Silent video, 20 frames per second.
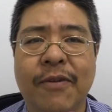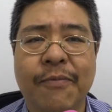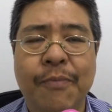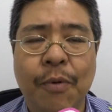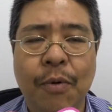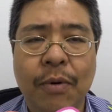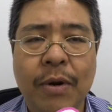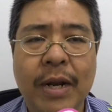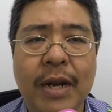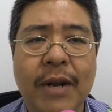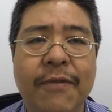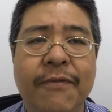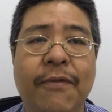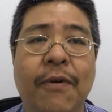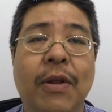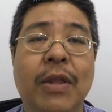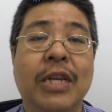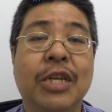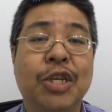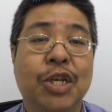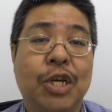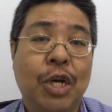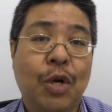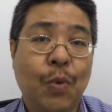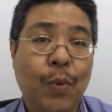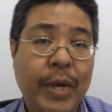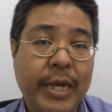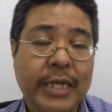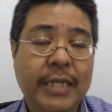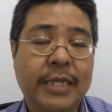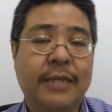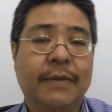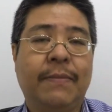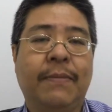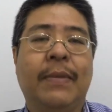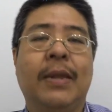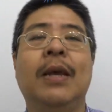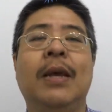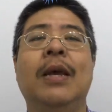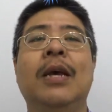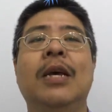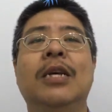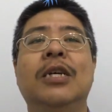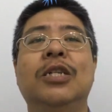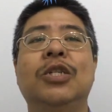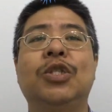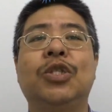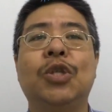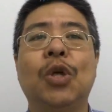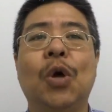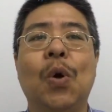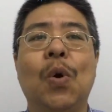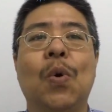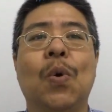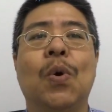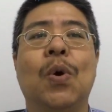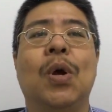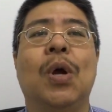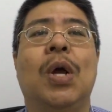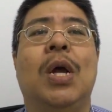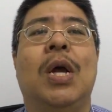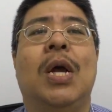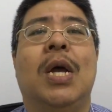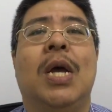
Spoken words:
of protein for the chicken wings. So,